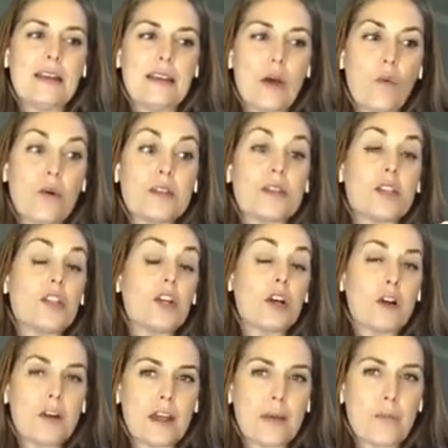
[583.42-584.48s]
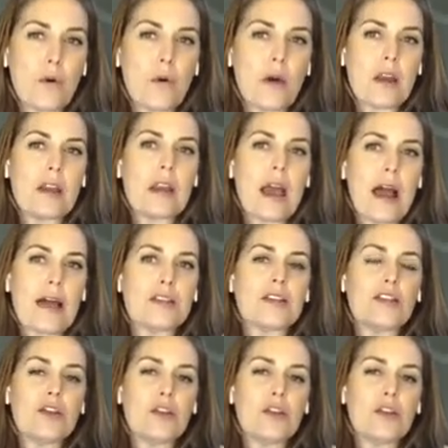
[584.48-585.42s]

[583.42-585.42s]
that was a turning point as